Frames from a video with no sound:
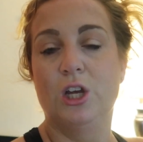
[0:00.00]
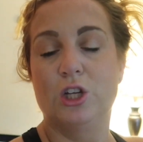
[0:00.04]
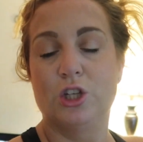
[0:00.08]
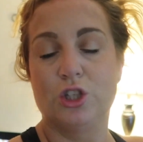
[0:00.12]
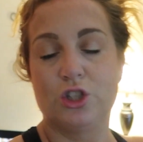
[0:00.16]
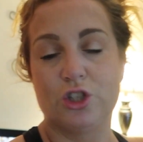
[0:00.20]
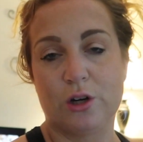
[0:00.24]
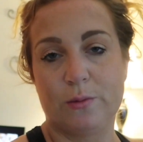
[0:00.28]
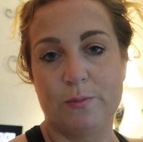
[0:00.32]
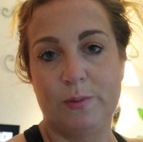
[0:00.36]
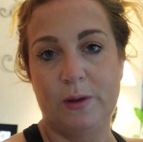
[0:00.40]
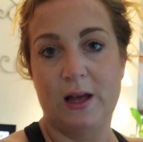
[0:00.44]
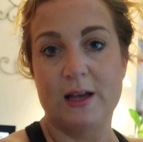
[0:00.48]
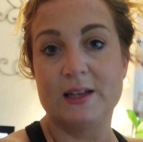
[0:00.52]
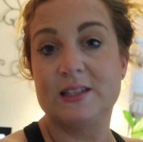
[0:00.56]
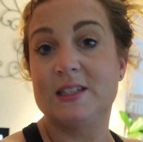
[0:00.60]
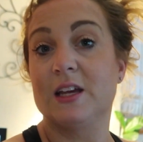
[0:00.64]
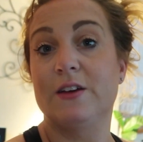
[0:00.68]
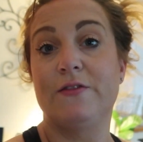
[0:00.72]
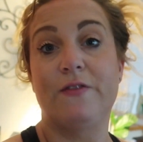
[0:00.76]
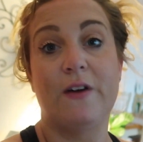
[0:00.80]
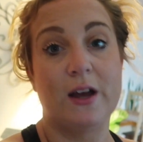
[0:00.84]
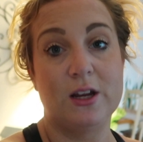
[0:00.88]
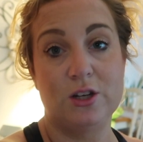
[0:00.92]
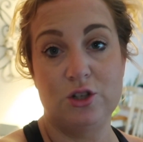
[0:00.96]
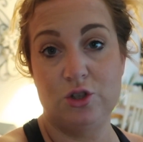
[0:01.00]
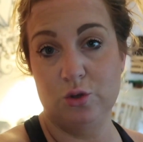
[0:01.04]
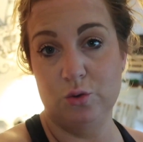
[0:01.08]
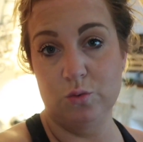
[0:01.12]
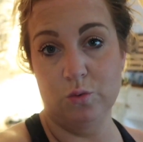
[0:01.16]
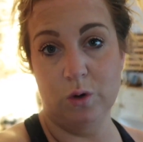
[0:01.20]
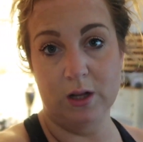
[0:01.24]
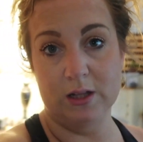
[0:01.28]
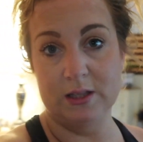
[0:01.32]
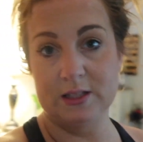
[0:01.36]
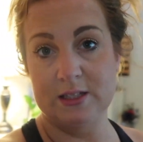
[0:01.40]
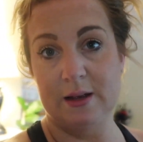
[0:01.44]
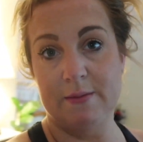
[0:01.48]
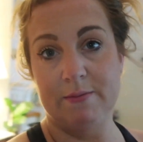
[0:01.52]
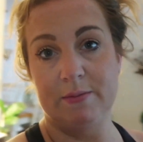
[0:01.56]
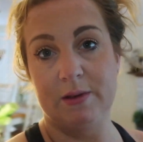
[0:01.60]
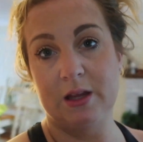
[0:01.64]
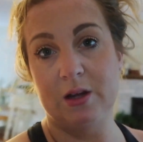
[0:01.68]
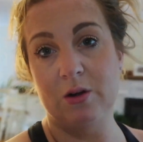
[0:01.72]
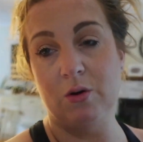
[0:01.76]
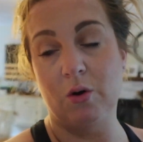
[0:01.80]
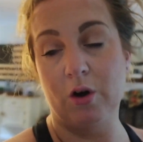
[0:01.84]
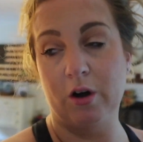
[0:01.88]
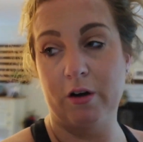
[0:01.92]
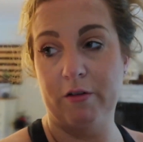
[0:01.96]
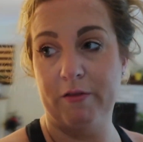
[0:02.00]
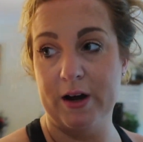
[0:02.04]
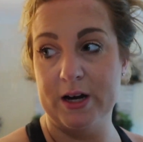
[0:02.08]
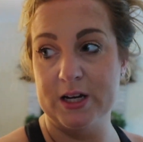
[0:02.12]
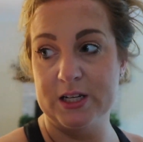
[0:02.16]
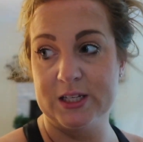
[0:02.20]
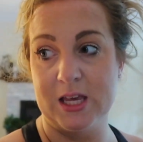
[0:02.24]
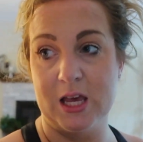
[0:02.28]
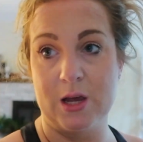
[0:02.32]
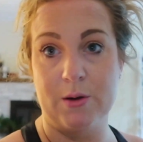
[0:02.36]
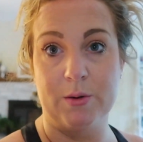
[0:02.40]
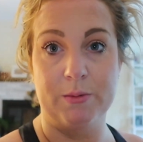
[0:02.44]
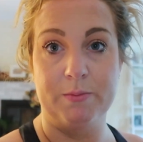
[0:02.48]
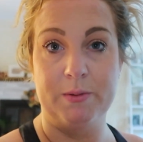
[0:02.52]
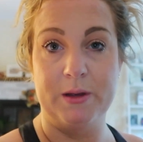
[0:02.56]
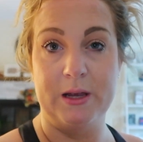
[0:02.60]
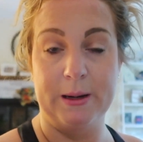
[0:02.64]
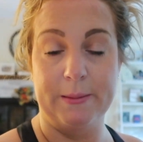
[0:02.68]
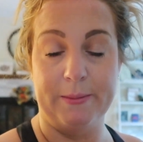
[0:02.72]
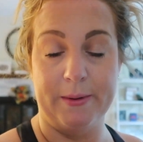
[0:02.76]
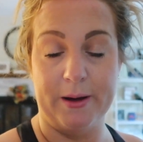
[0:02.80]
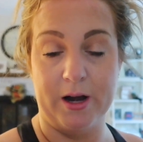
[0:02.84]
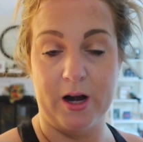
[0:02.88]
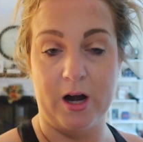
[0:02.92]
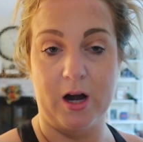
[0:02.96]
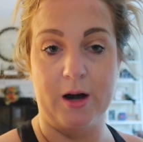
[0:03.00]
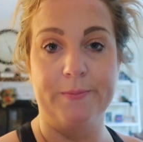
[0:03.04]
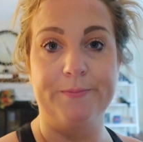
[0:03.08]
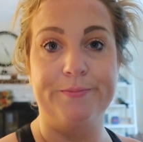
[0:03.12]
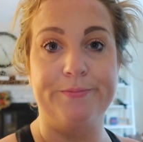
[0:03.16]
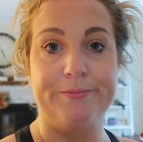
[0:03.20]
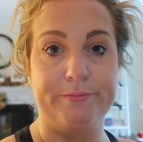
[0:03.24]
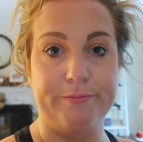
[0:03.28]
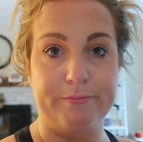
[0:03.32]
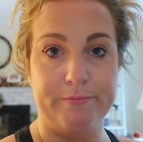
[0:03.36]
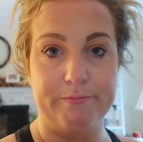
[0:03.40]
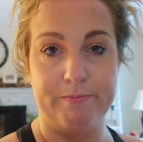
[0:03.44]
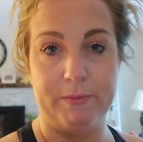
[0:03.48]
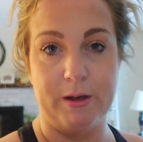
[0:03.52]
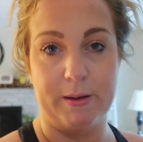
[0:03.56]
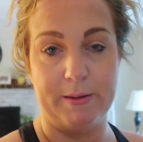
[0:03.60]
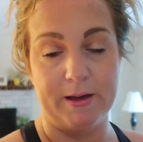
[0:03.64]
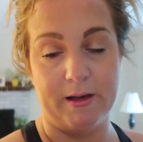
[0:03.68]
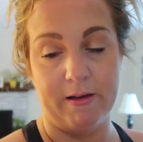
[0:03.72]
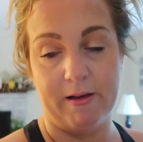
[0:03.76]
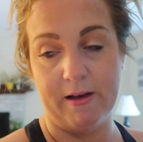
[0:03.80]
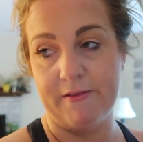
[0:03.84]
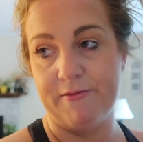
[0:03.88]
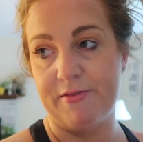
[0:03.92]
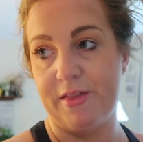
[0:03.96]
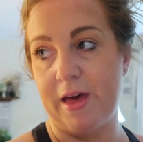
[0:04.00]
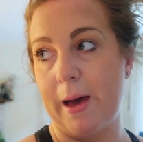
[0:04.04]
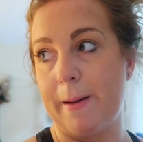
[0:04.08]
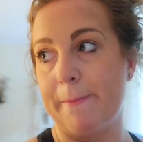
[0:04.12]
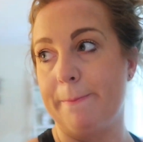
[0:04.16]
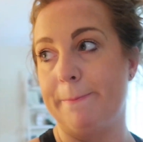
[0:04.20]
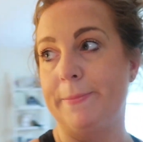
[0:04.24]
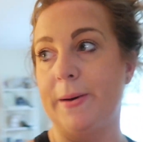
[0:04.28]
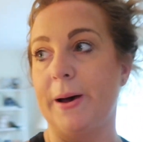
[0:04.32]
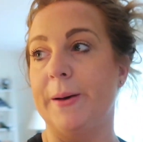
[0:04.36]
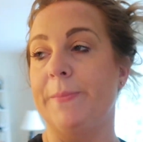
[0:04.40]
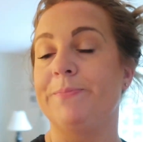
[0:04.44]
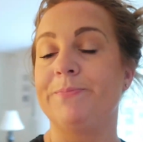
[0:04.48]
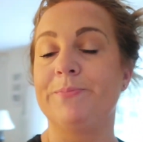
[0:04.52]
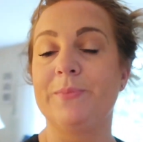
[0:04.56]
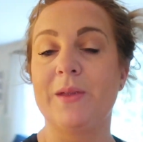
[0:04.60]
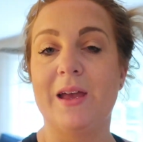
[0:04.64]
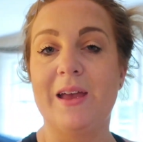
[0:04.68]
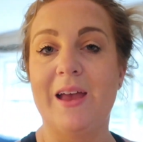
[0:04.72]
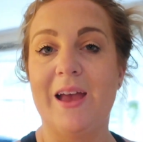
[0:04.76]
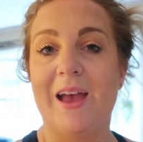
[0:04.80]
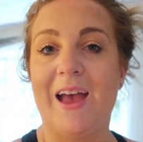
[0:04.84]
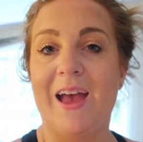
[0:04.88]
surplus, if I do want something, or a rice cake with peanut butter, maybe I'll have that. But